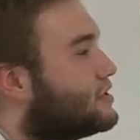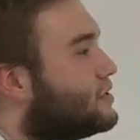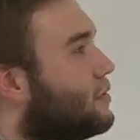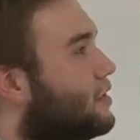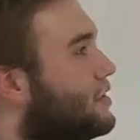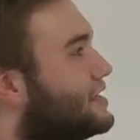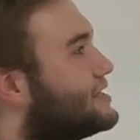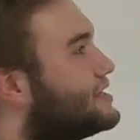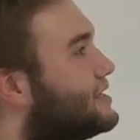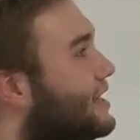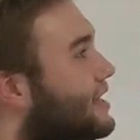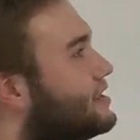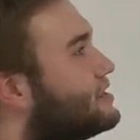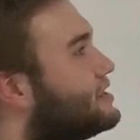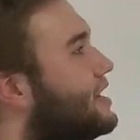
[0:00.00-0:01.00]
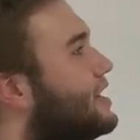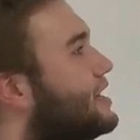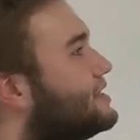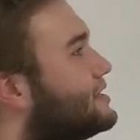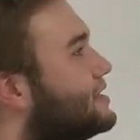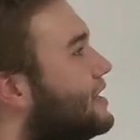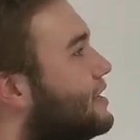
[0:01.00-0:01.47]
So what this large
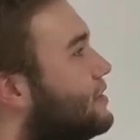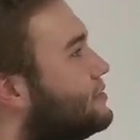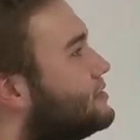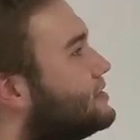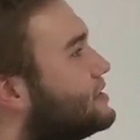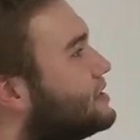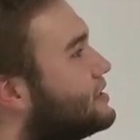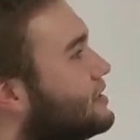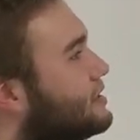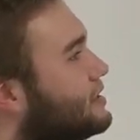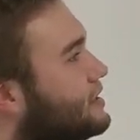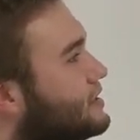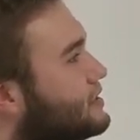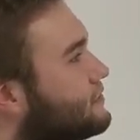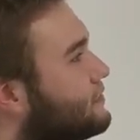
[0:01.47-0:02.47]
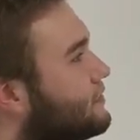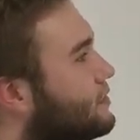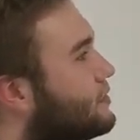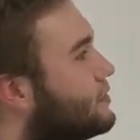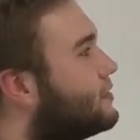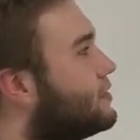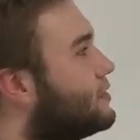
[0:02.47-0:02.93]
lattice allows is
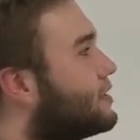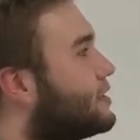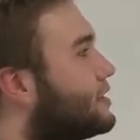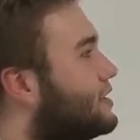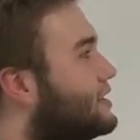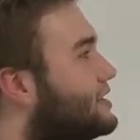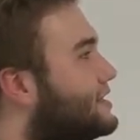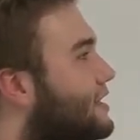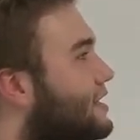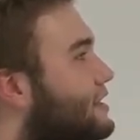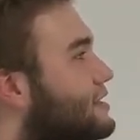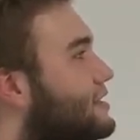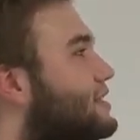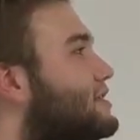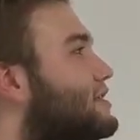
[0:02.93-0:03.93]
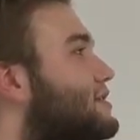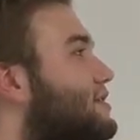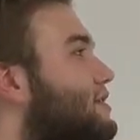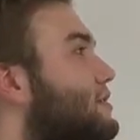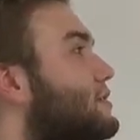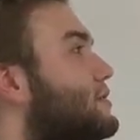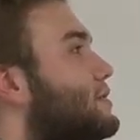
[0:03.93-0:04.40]
for the
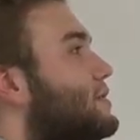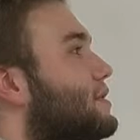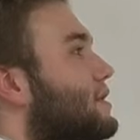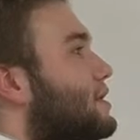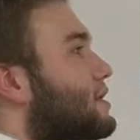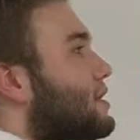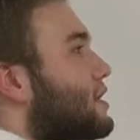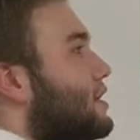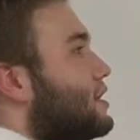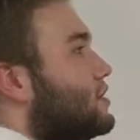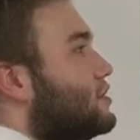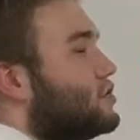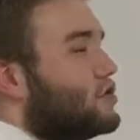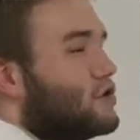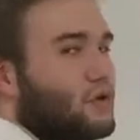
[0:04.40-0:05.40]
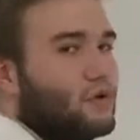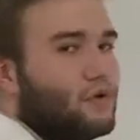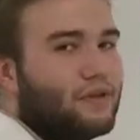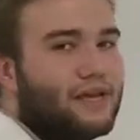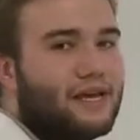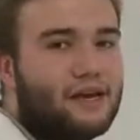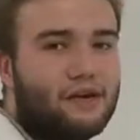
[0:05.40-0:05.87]
scientists to
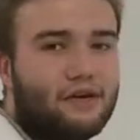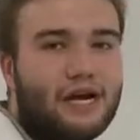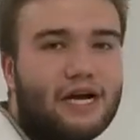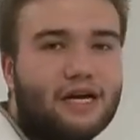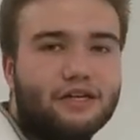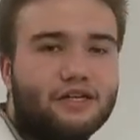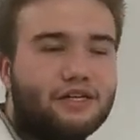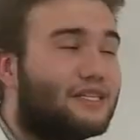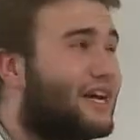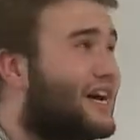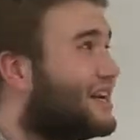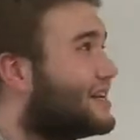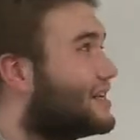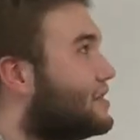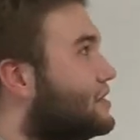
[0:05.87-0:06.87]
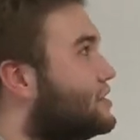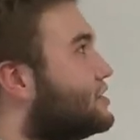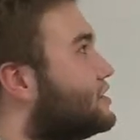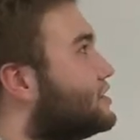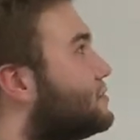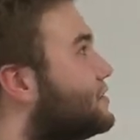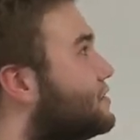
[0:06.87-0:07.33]
control the interactions and
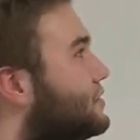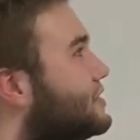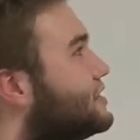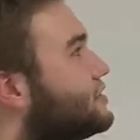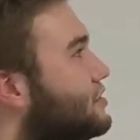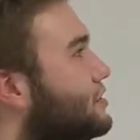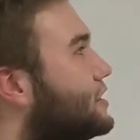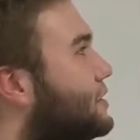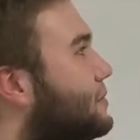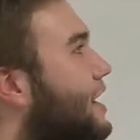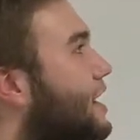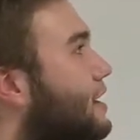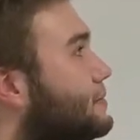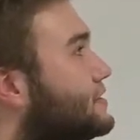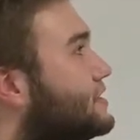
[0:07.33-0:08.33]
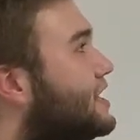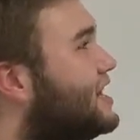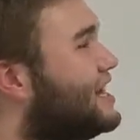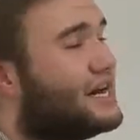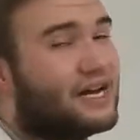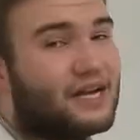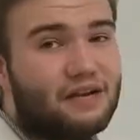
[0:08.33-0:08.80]
collisions between the strontium atoms
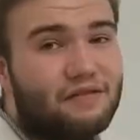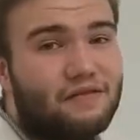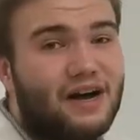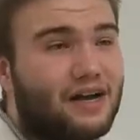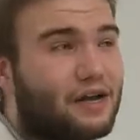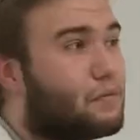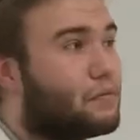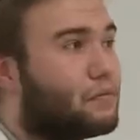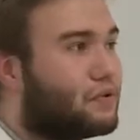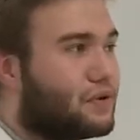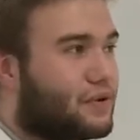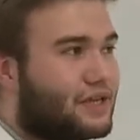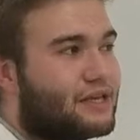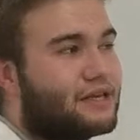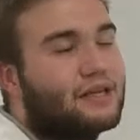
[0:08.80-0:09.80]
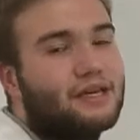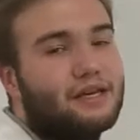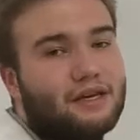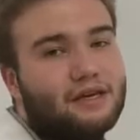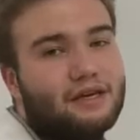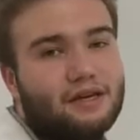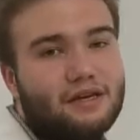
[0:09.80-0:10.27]
and in fact
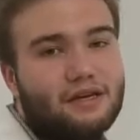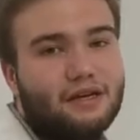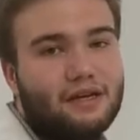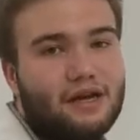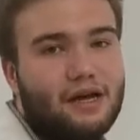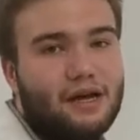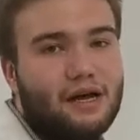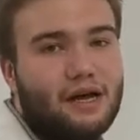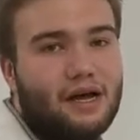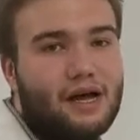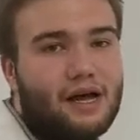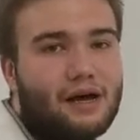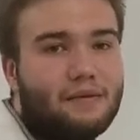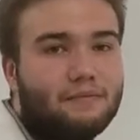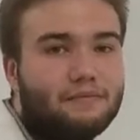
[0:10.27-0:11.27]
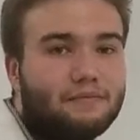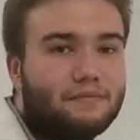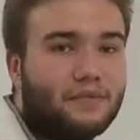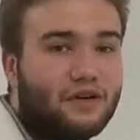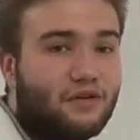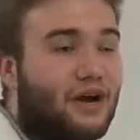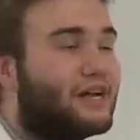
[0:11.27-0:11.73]
completely
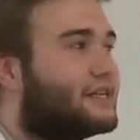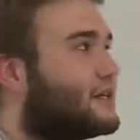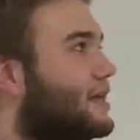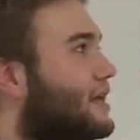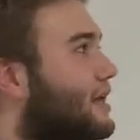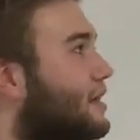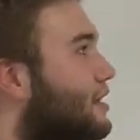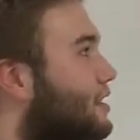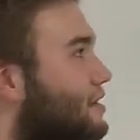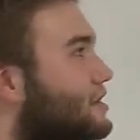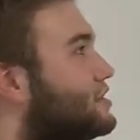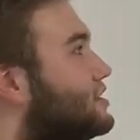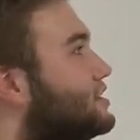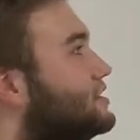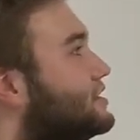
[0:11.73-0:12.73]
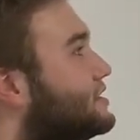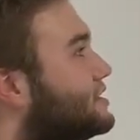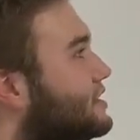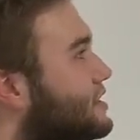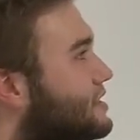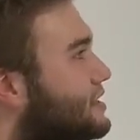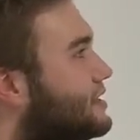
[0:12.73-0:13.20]
eradicate
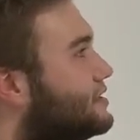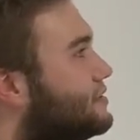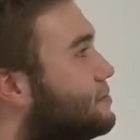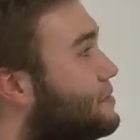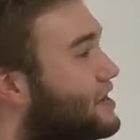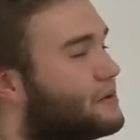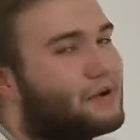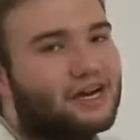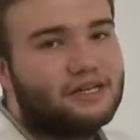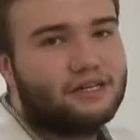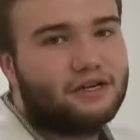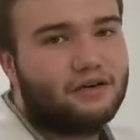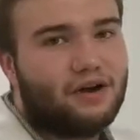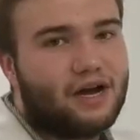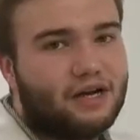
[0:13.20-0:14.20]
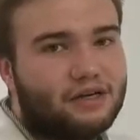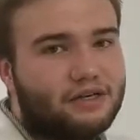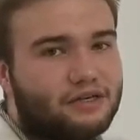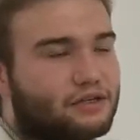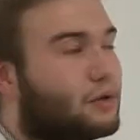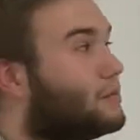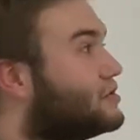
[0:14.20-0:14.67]
collisions and minimise
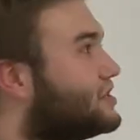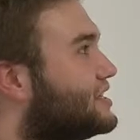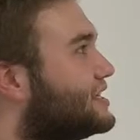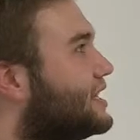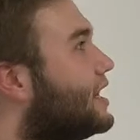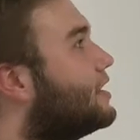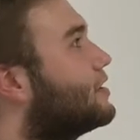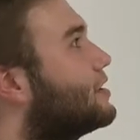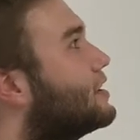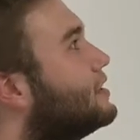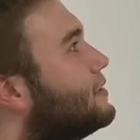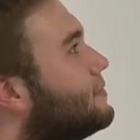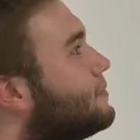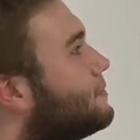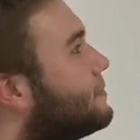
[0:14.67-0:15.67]
interactions almost entirely.